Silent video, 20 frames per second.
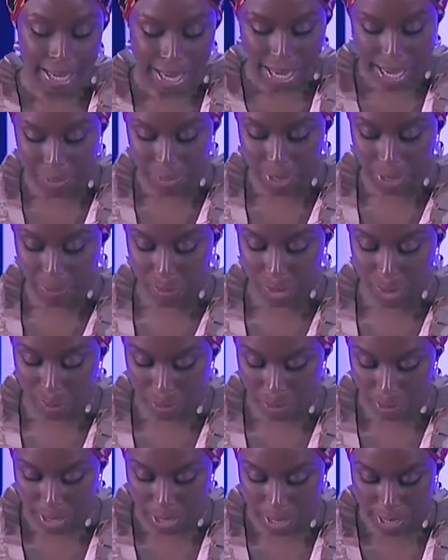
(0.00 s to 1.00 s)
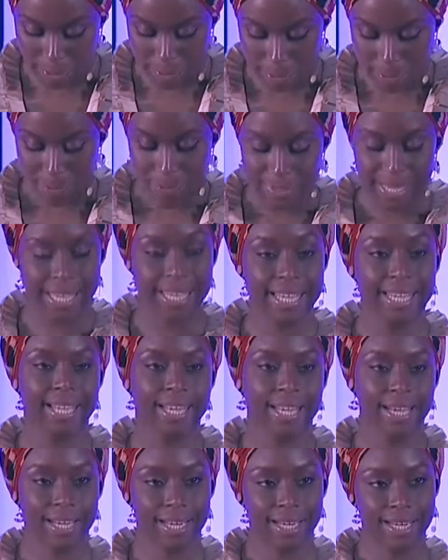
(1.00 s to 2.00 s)
how many people are
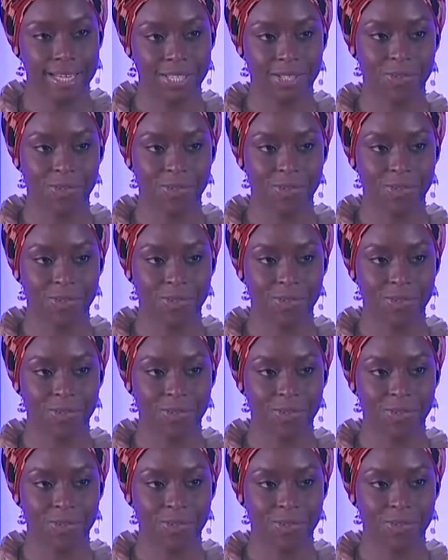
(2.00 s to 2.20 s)
eager